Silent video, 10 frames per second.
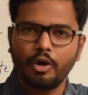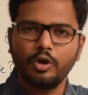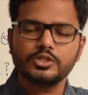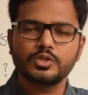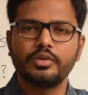
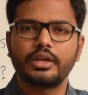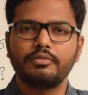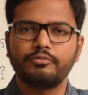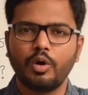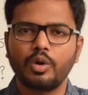And also
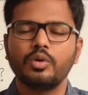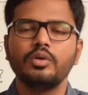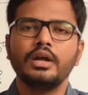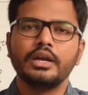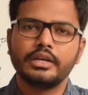we can
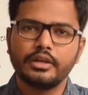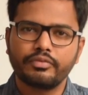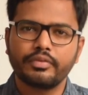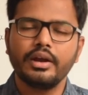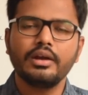follow
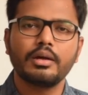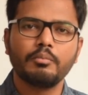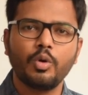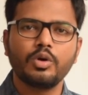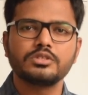
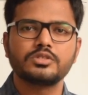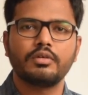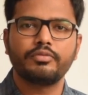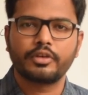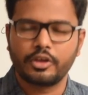different
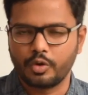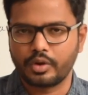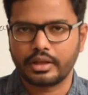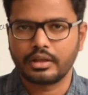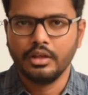modes of
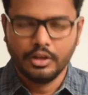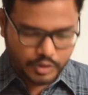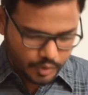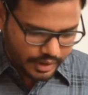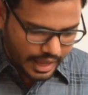curing.
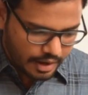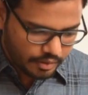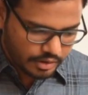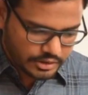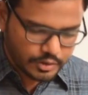So we
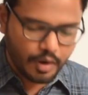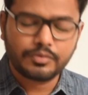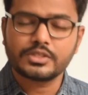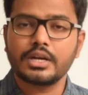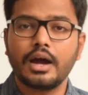have a
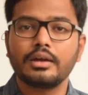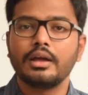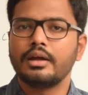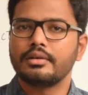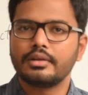soft start,